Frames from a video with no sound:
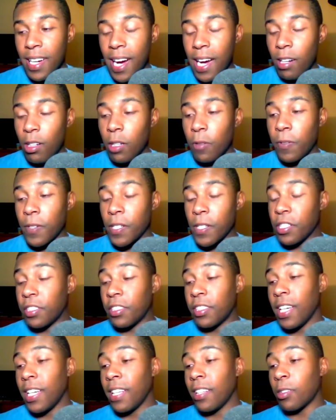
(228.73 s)
I don't know if I should
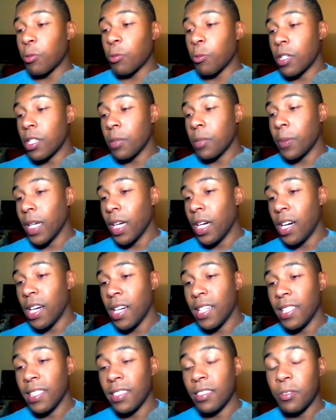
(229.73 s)
say this word, to be
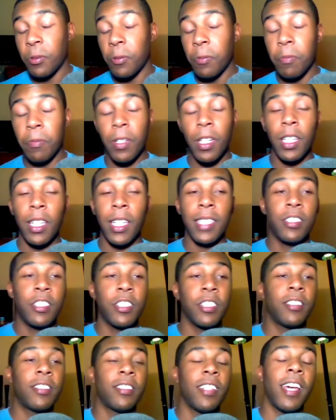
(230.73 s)
honest. Let's
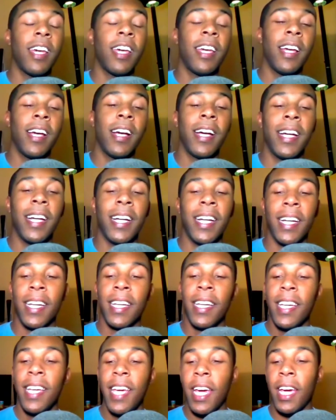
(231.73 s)
just say
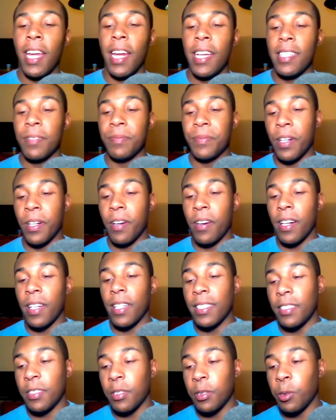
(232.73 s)
it can end up turning
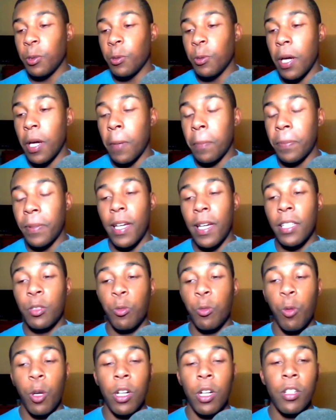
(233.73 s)
into a
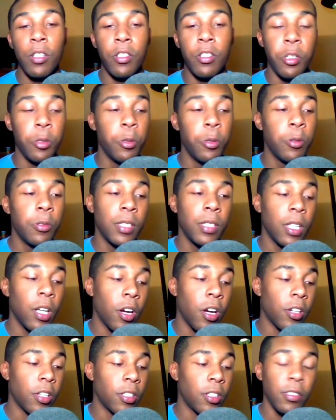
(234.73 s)
place where dudes and
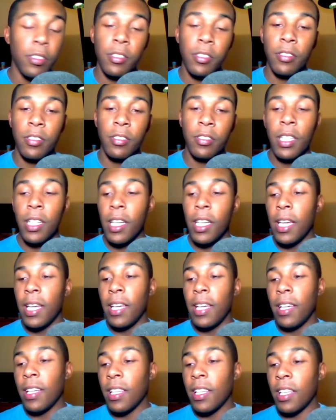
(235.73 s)
girls,
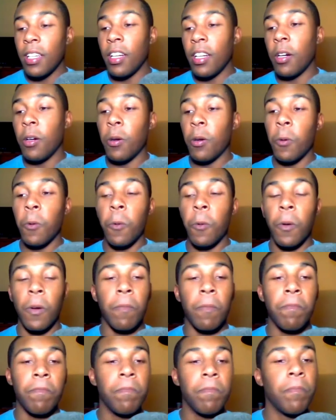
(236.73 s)
you know,
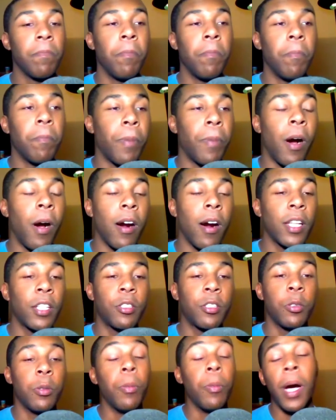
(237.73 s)
party
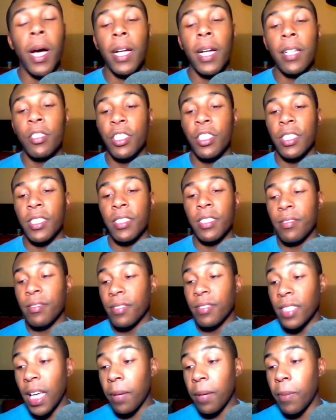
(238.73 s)
too much and
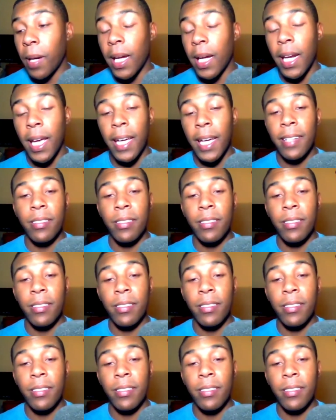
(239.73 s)
they might